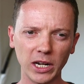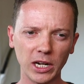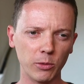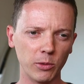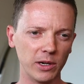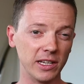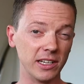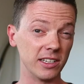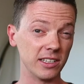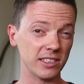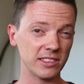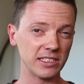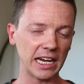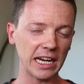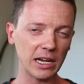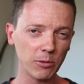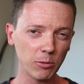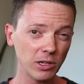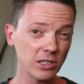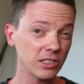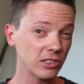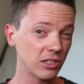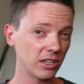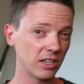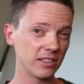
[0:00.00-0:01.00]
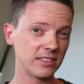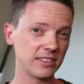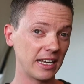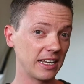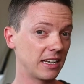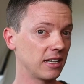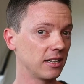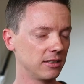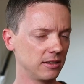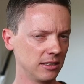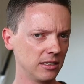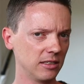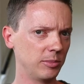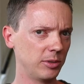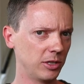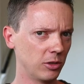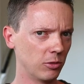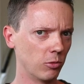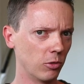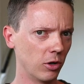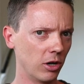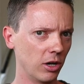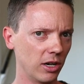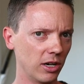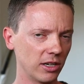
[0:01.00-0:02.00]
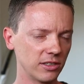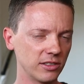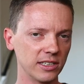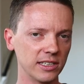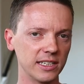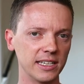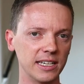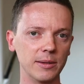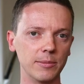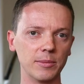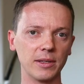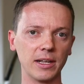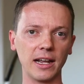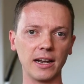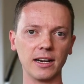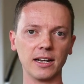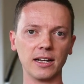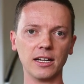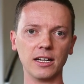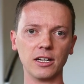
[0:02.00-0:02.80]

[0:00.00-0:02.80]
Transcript: win. The second one's gonna take a little bit of work to keep that